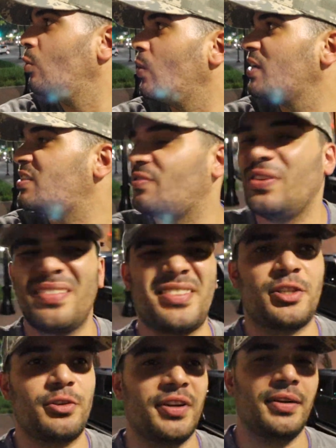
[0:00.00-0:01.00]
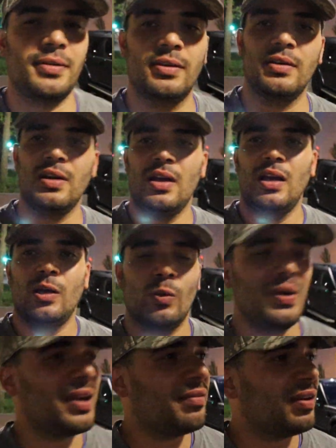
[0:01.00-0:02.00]
West 5th Street.
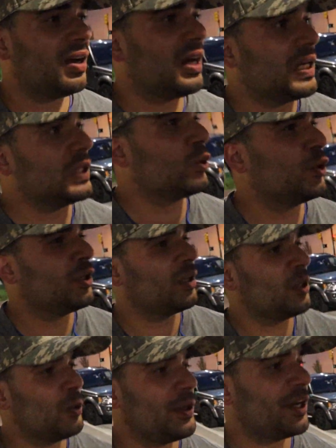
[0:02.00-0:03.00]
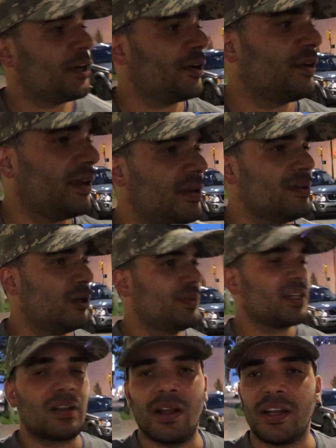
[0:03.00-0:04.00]
We have really weird
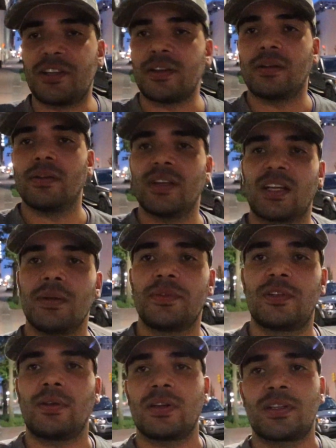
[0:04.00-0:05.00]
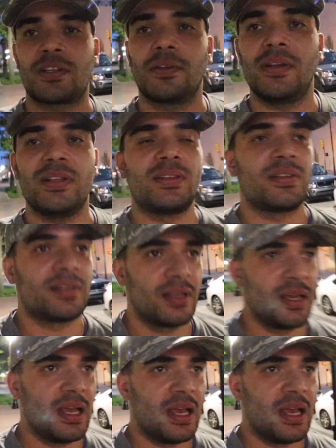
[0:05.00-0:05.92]
nomenclature when it comes to our streets.